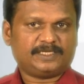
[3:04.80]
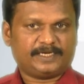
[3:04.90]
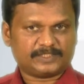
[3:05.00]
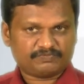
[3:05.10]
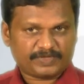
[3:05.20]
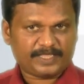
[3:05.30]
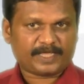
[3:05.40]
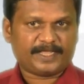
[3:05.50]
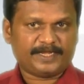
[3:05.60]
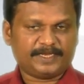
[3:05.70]
It is very
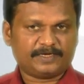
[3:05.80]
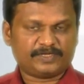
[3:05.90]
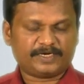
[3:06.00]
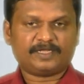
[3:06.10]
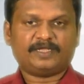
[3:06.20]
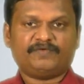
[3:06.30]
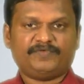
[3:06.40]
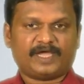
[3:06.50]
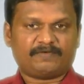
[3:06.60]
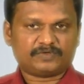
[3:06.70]
ideal that we
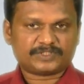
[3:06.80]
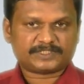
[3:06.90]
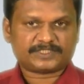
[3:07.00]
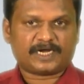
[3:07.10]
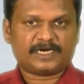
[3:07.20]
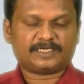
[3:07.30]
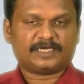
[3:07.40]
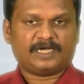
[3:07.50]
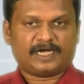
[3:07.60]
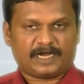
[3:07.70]
have to start
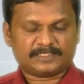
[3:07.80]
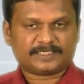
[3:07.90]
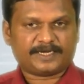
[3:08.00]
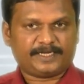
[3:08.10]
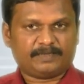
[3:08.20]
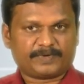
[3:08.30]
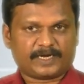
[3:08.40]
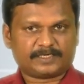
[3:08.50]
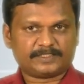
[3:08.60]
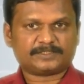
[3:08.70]
answer writing
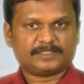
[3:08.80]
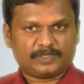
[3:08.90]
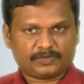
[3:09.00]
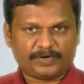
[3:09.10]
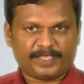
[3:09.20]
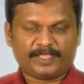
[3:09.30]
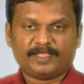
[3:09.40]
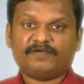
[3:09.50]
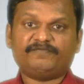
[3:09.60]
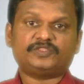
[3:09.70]
practice today
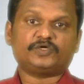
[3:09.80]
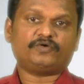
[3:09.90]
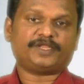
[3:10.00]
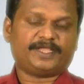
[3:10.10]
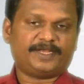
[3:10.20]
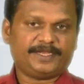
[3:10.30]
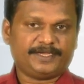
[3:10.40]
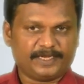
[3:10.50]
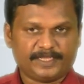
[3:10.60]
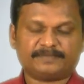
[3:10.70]
without any
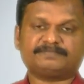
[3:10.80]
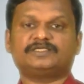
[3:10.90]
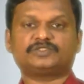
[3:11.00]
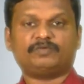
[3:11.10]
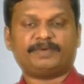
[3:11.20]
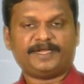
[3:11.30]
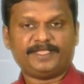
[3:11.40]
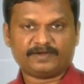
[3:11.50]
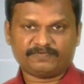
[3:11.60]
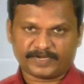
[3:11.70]
delay. So my
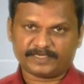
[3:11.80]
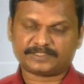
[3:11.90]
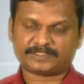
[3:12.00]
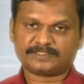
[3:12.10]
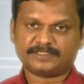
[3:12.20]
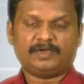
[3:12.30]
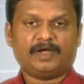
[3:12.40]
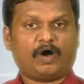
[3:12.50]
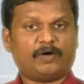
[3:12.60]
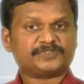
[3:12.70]
dear friends,
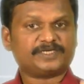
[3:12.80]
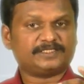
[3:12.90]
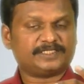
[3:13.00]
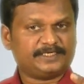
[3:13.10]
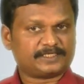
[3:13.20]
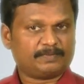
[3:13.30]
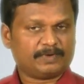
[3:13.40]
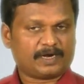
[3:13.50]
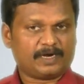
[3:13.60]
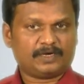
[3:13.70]
optional is the trump
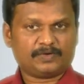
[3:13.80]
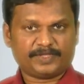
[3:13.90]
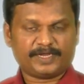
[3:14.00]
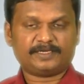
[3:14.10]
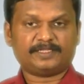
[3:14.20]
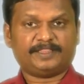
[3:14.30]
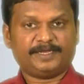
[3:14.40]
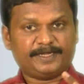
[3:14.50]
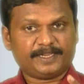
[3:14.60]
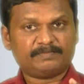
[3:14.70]
card to get the
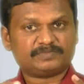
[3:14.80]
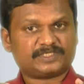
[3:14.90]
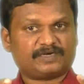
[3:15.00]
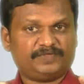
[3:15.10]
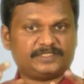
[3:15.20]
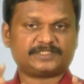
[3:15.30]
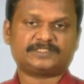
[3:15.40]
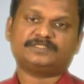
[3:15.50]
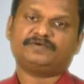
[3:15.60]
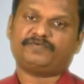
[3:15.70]
dream service
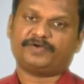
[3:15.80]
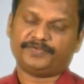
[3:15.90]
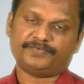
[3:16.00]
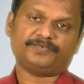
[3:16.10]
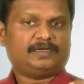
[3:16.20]
for you.